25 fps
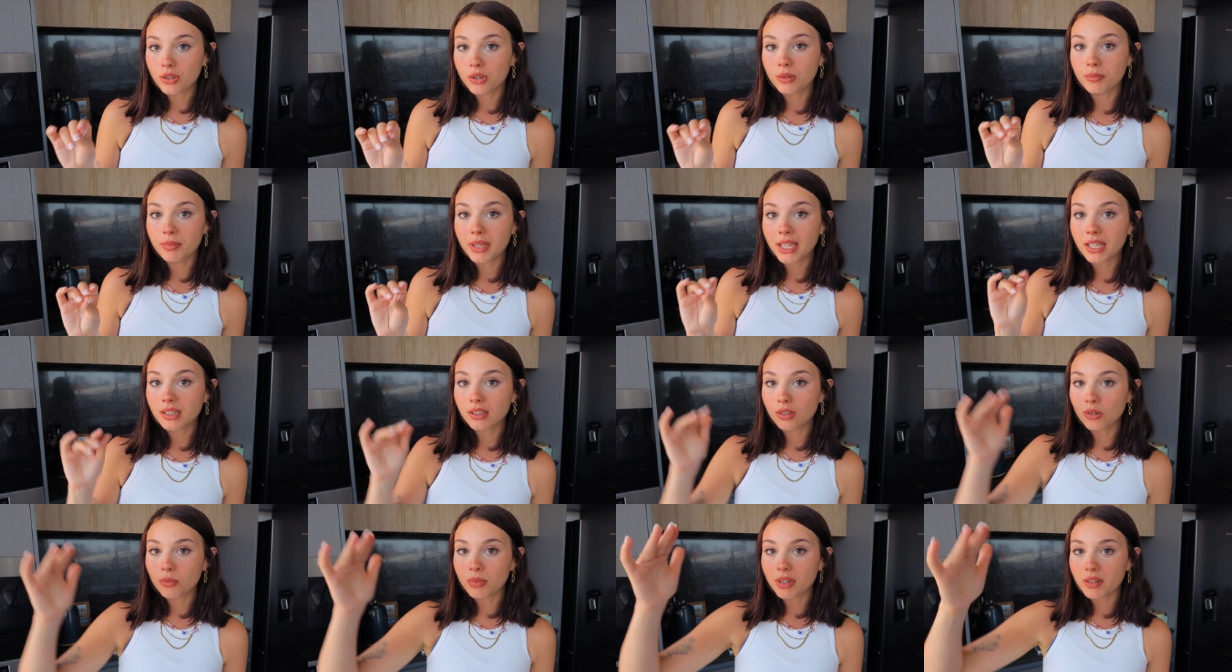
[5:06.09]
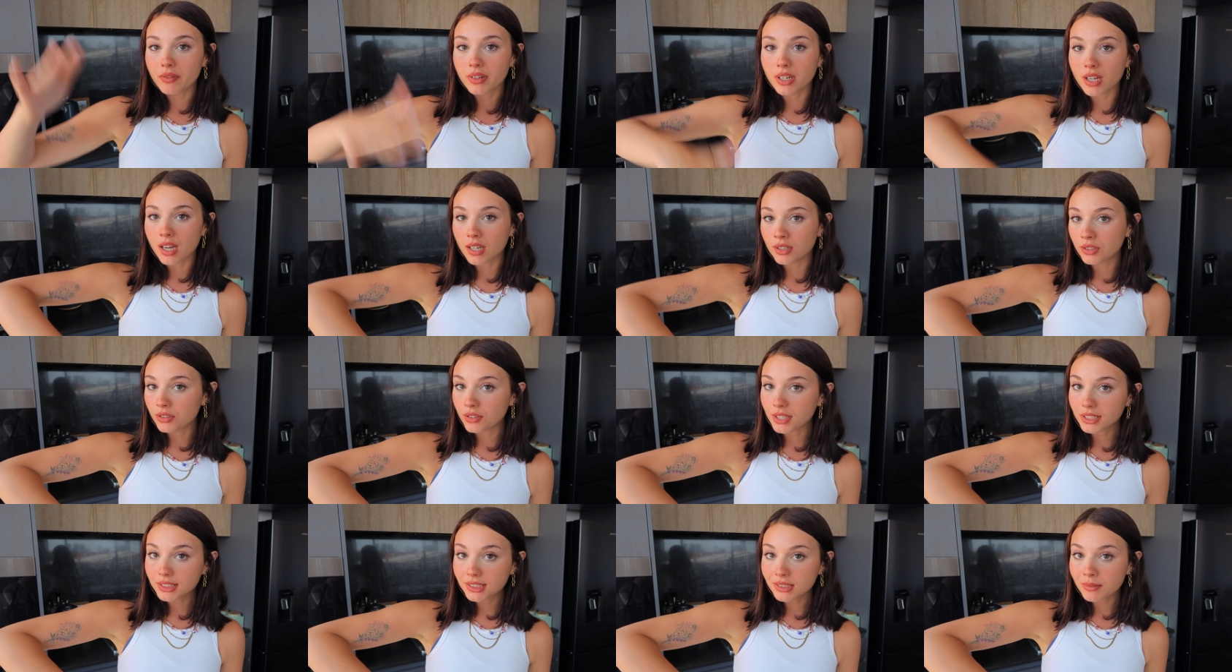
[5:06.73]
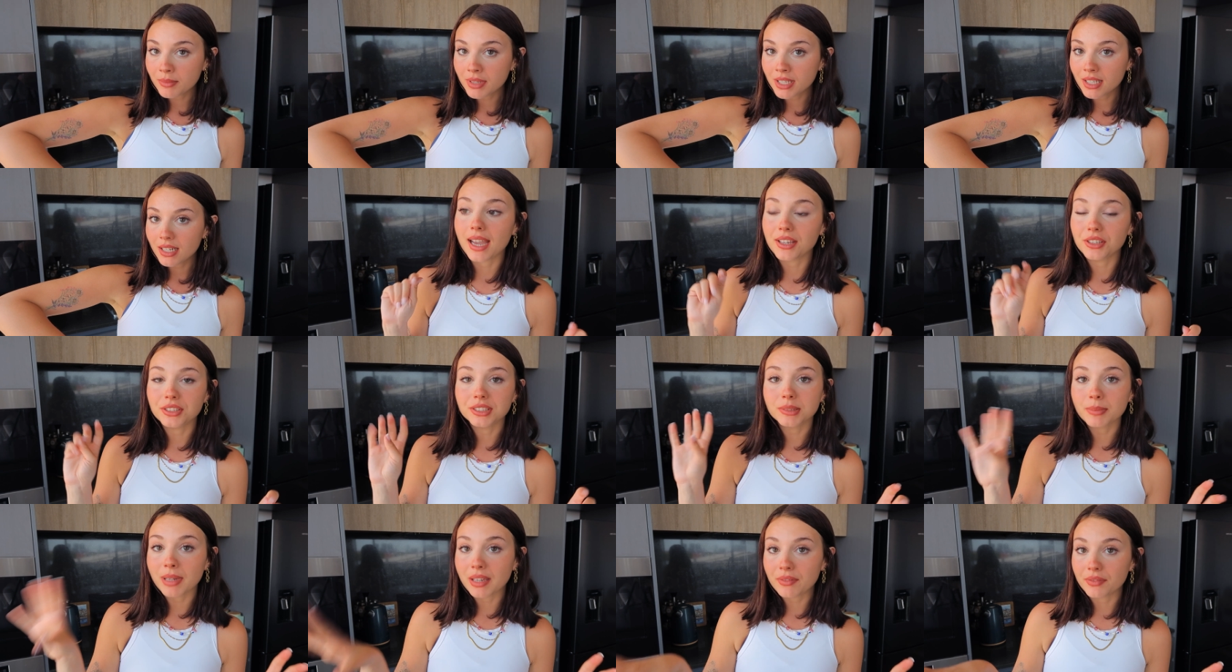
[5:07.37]
Could be a little bit of an underestimate. I
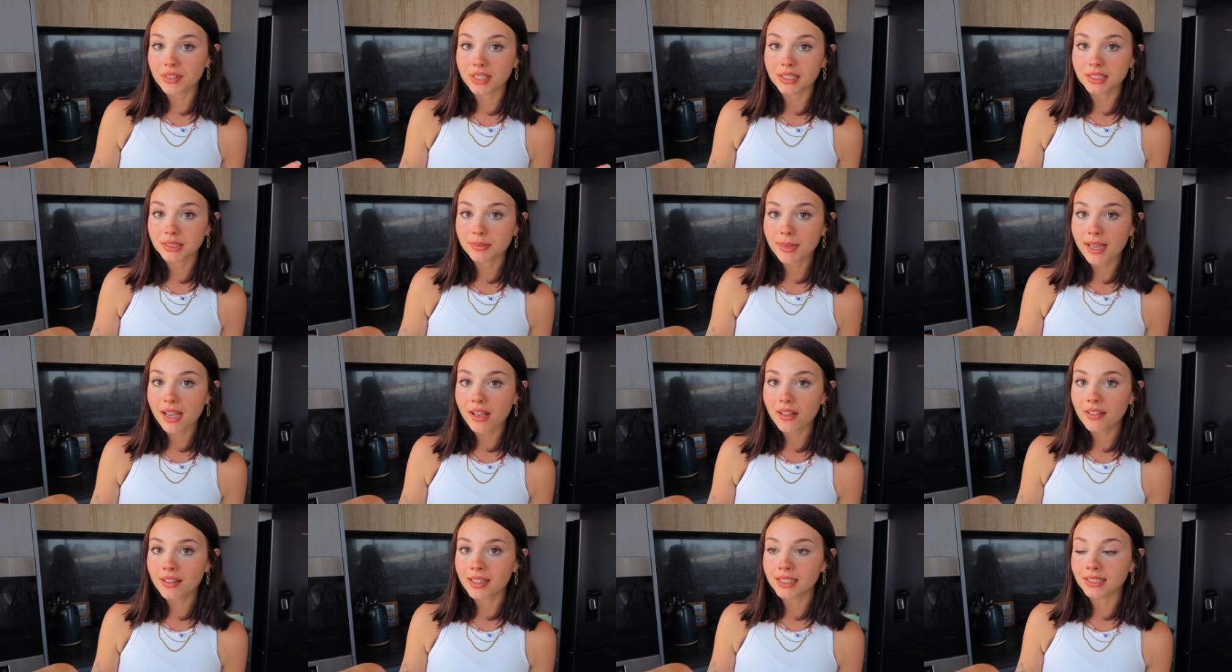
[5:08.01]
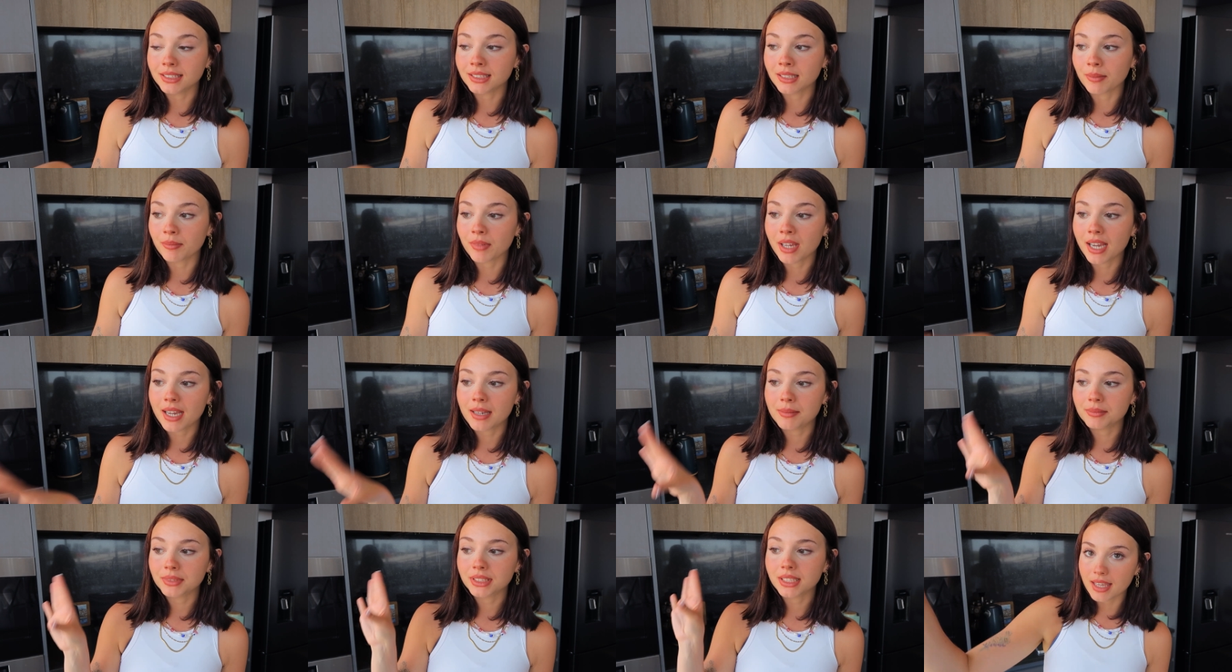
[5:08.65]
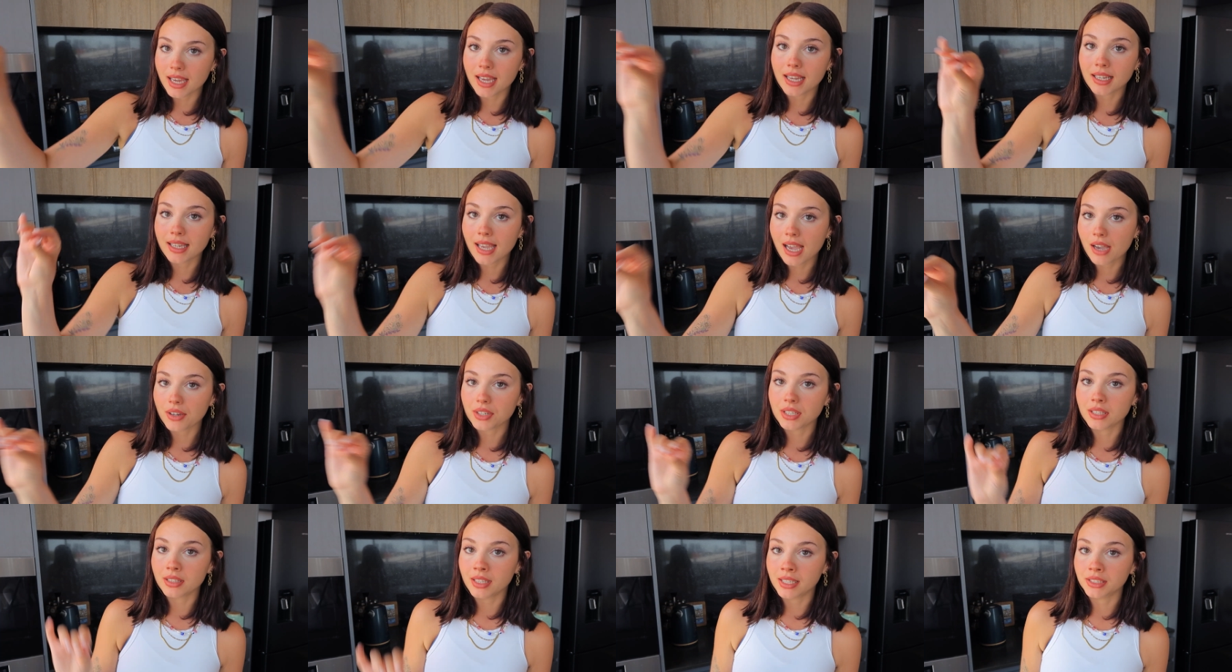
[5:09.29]
use MyFitnessPal and sometimes their
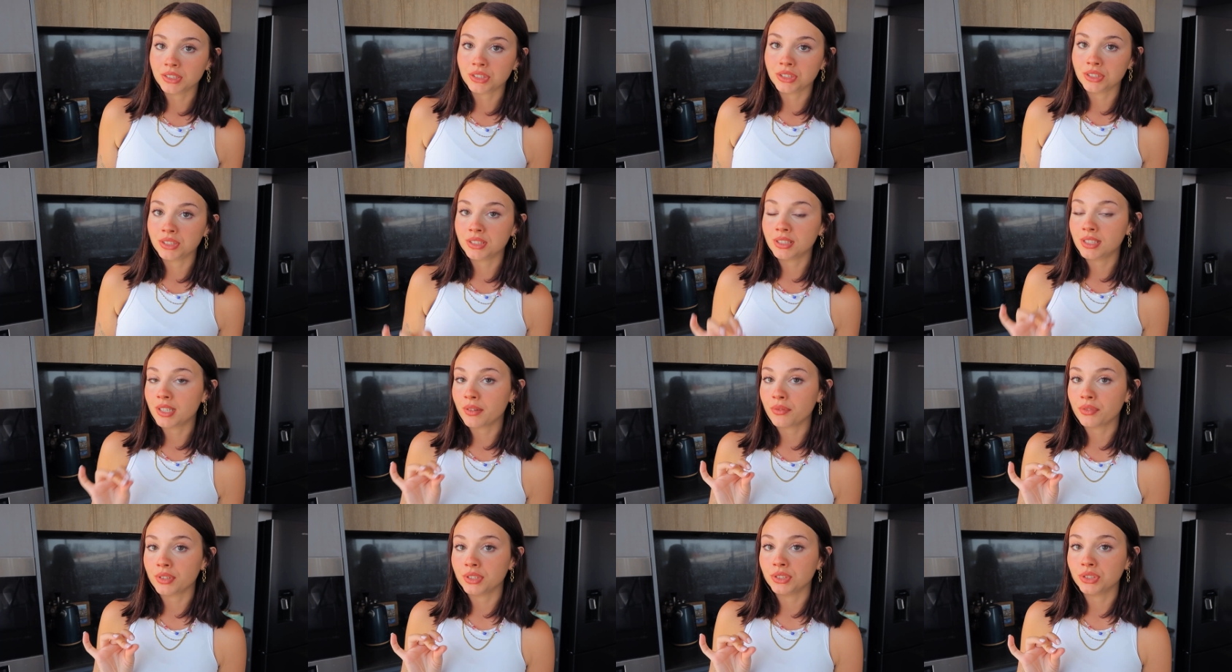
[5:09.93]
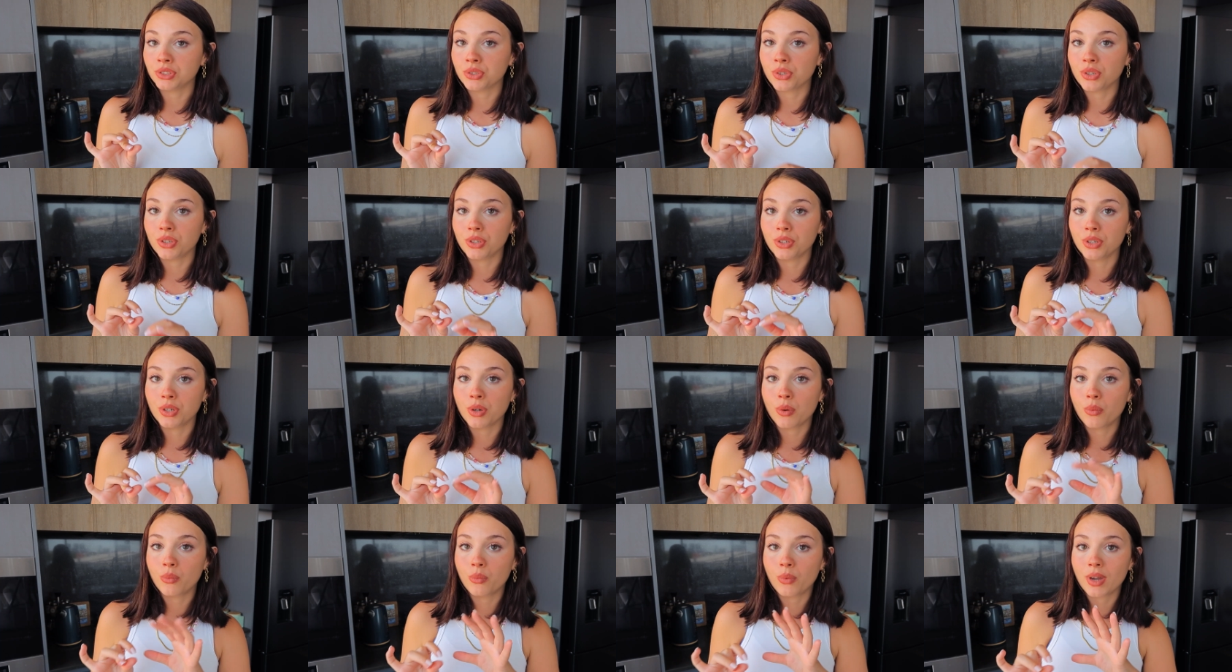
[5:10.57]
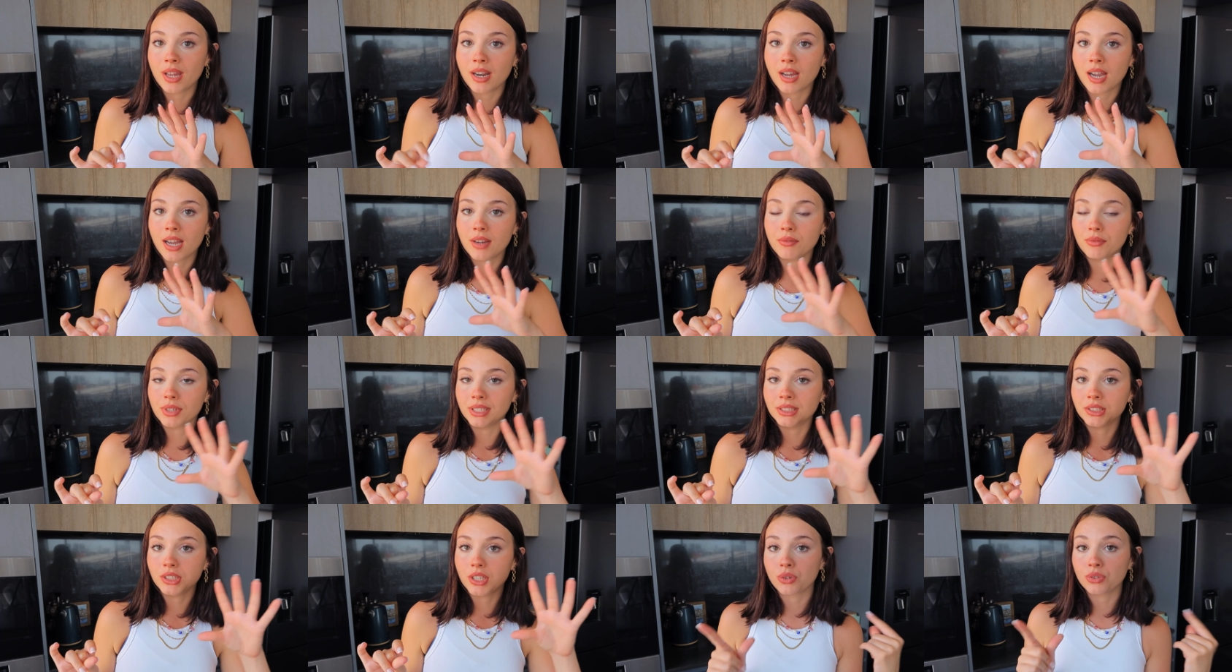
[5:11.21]
calculations are different to when I
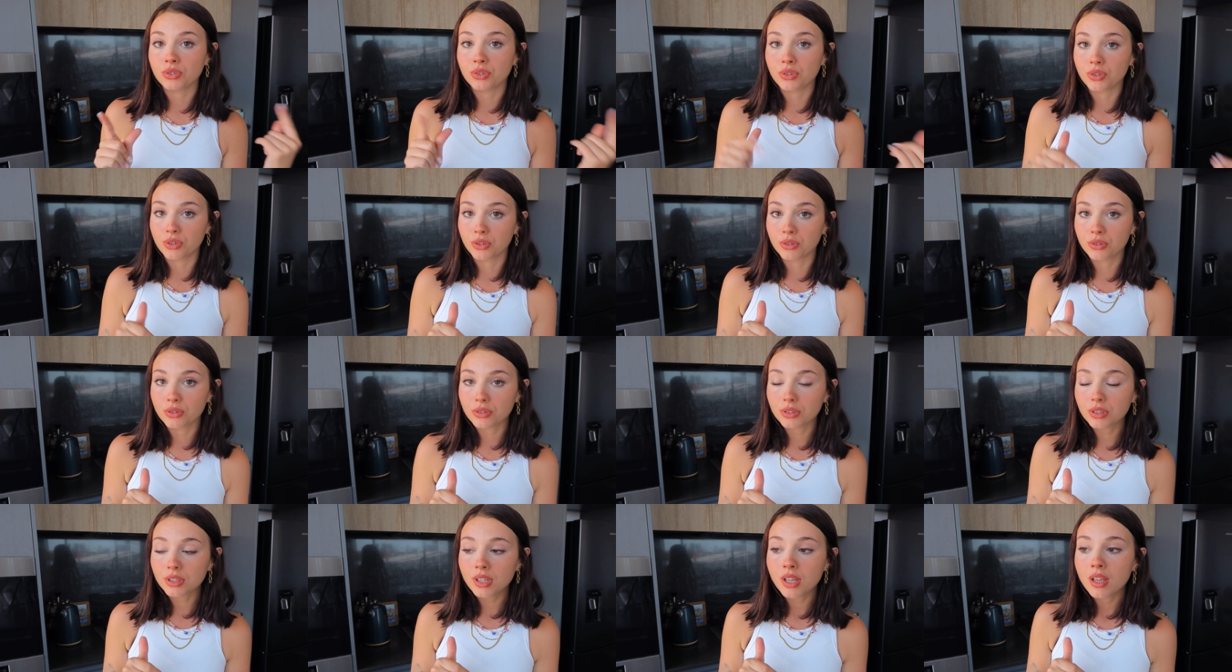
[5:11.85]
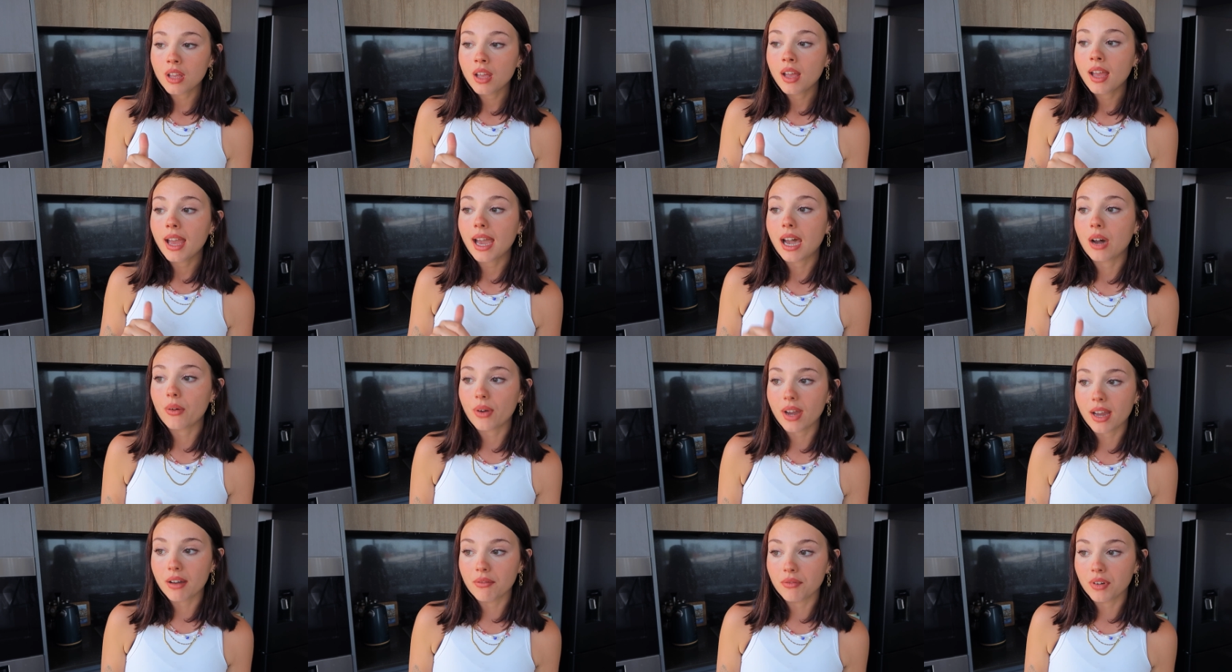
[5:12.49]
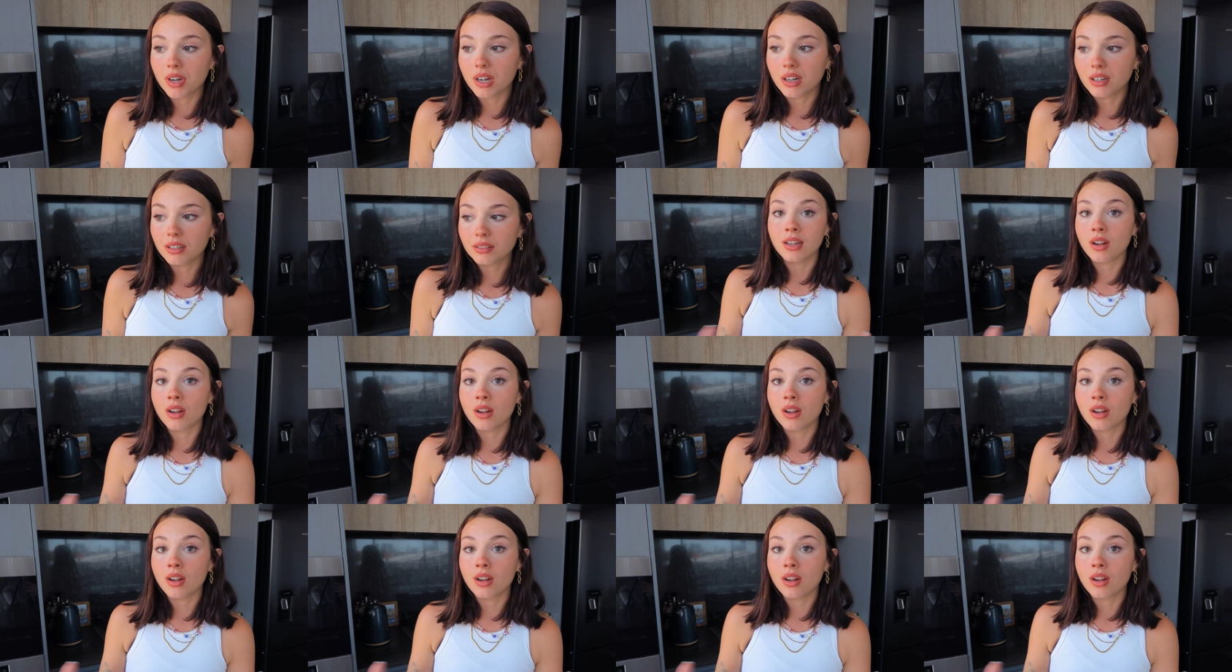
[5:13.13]
research on Google. However,